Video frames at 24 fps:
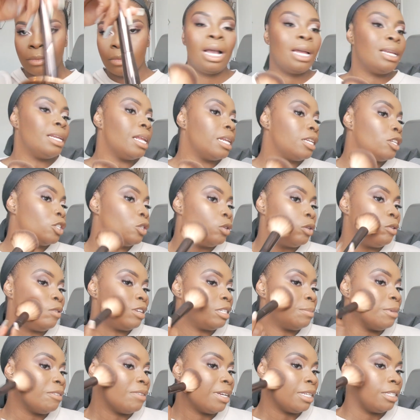and then I just do the
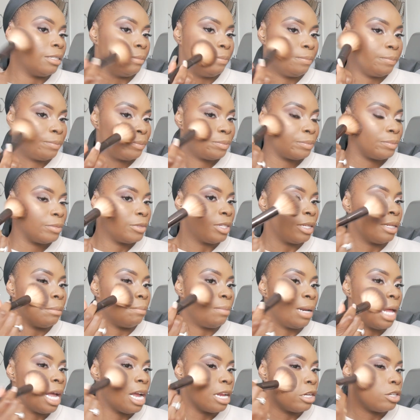rest of my face. So the
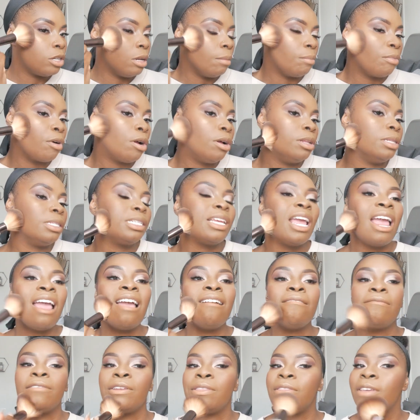blush, the bronze,
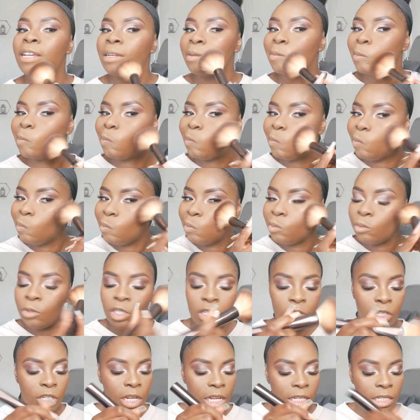everything.
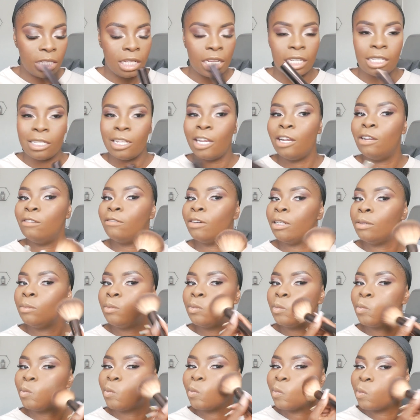You just dust it over.
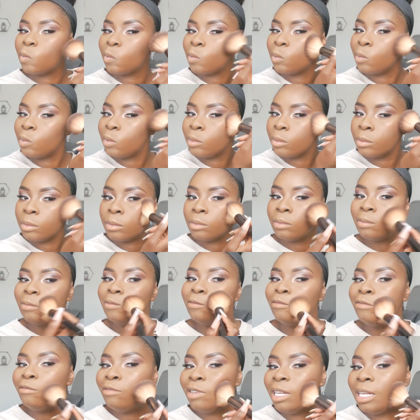
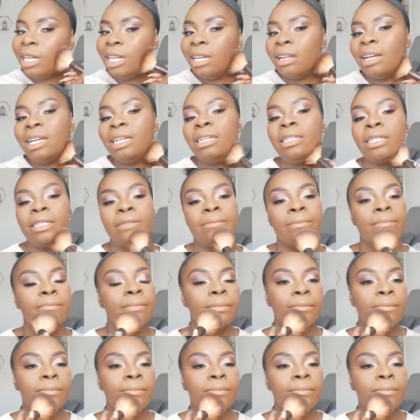Really lightly.